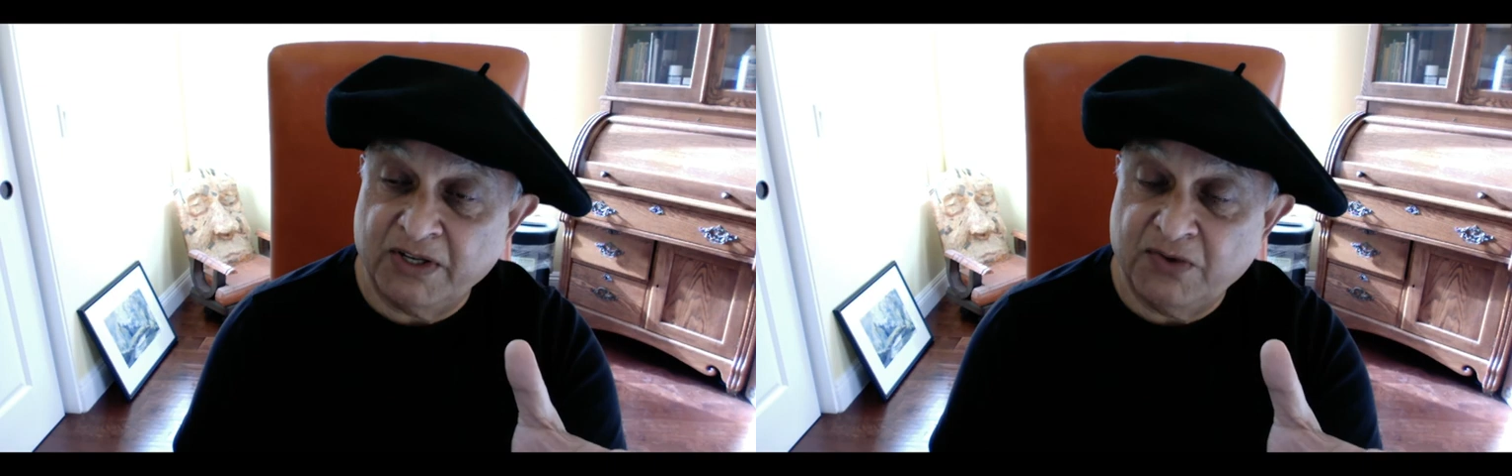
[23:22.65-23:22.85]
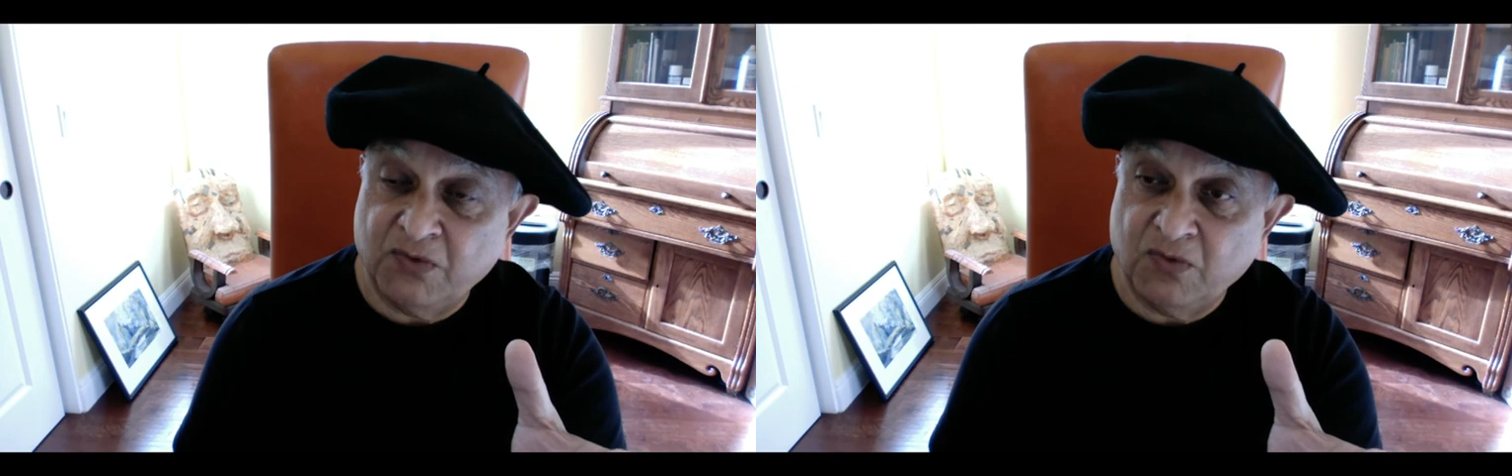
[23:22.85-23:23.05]

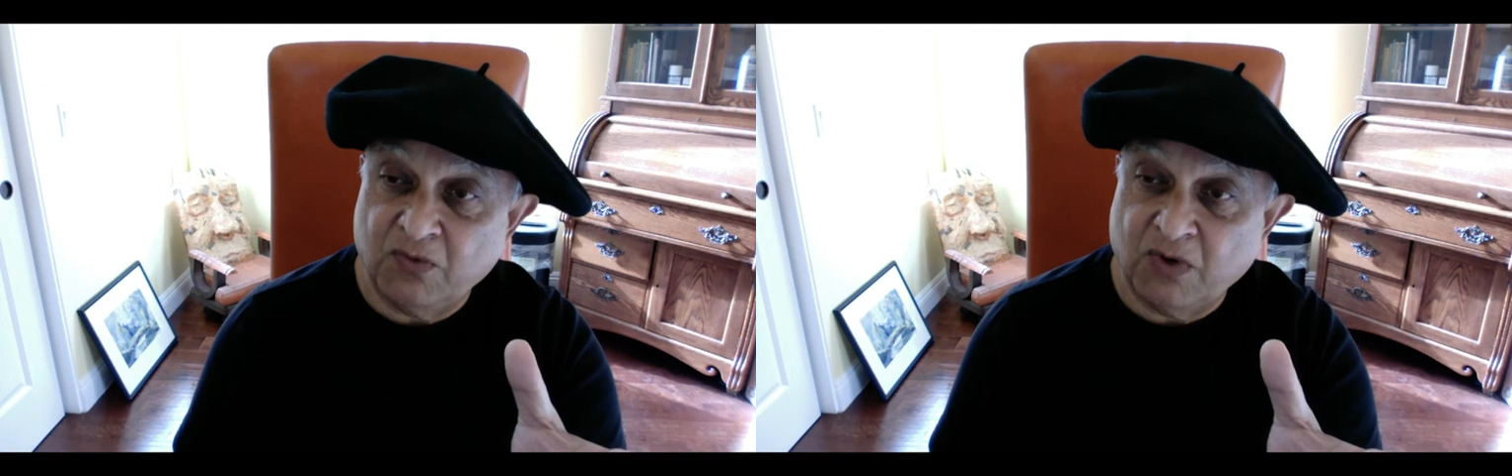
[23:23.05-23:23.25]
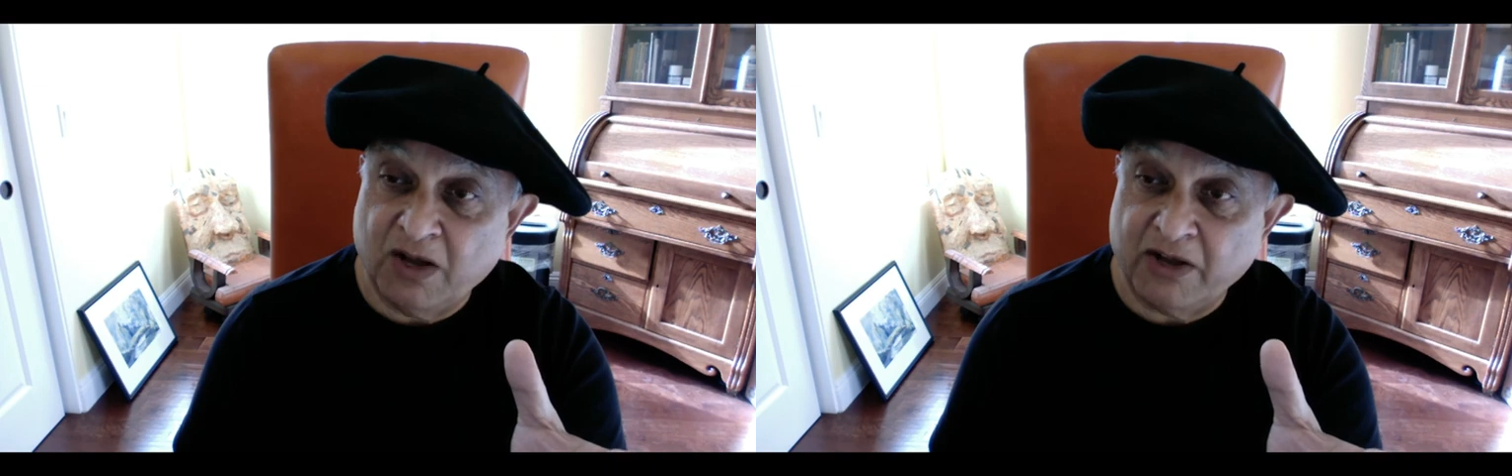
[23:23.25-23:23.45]

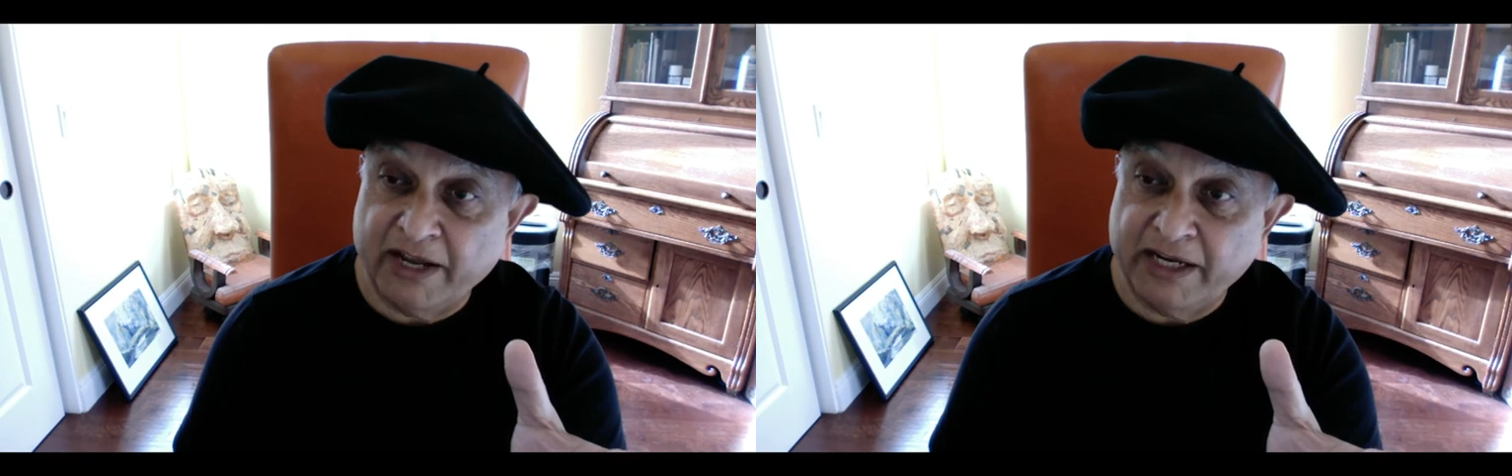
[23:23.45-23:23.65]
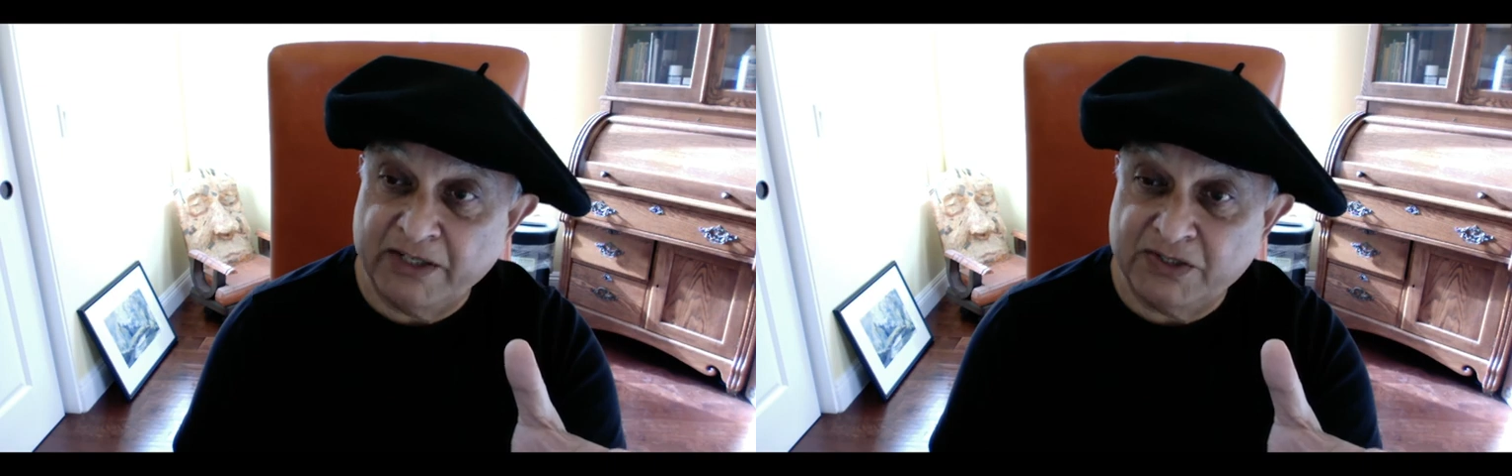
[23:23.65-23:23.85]
you are
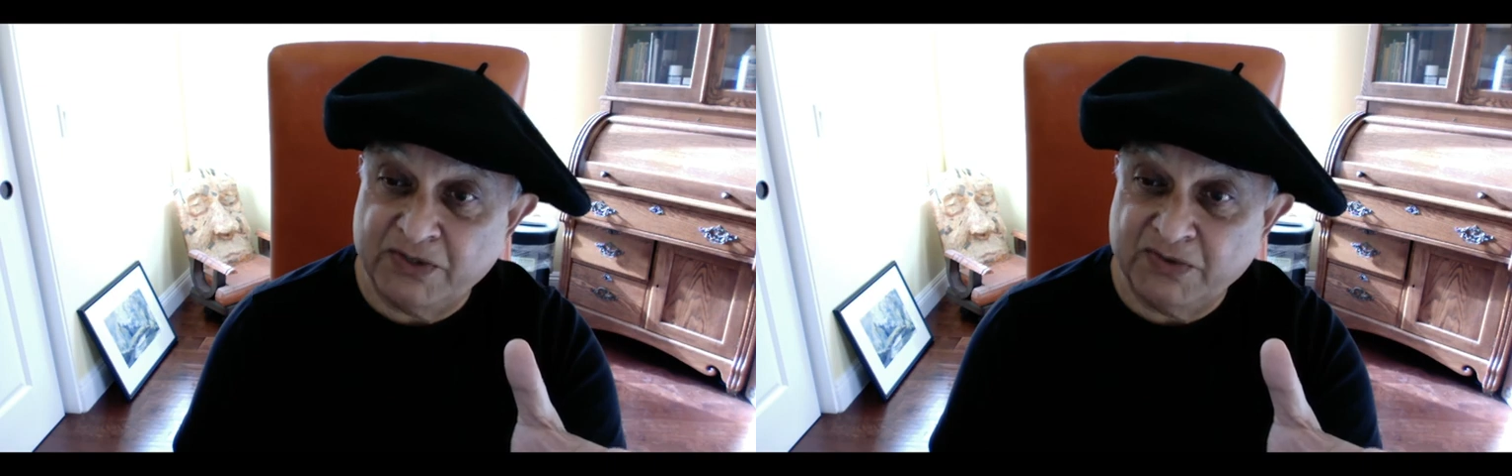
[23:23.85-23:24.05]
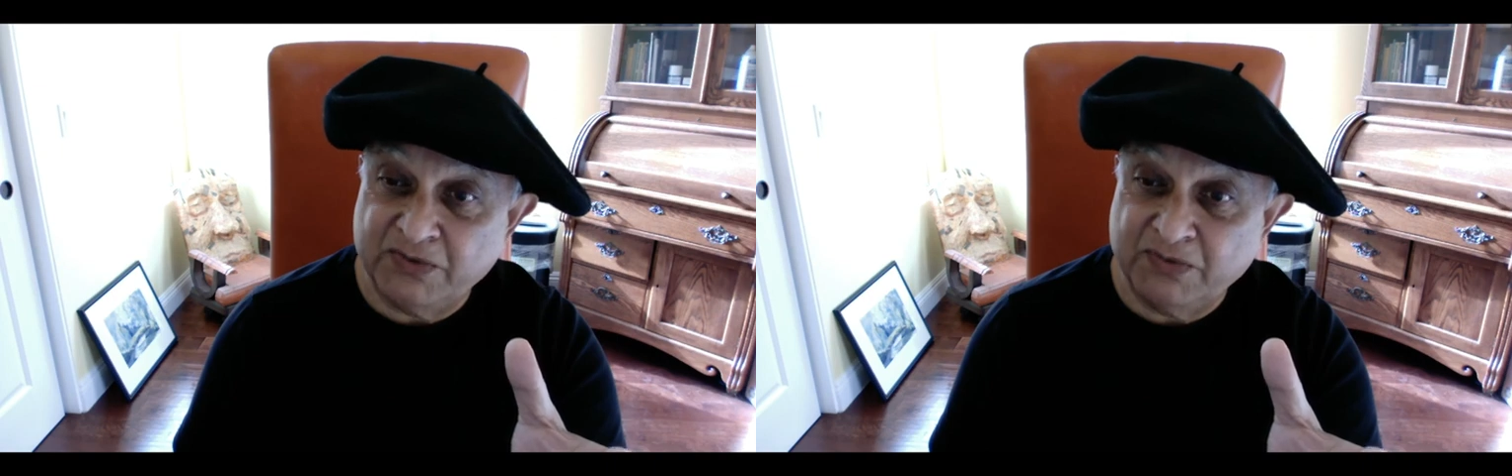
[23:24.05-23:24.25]
going
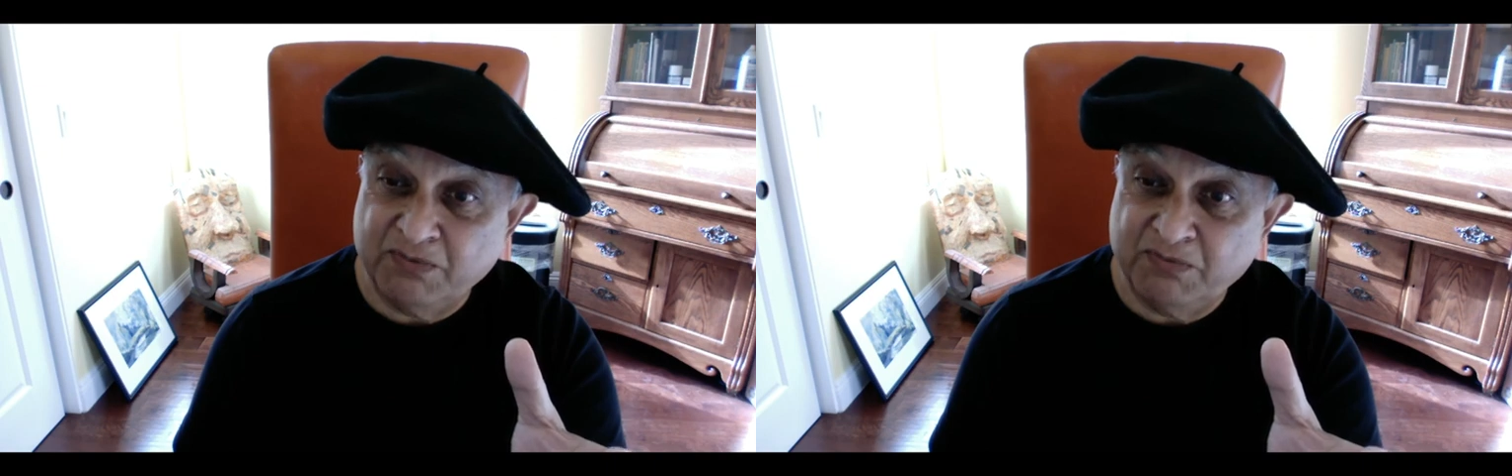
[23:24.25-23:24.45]
to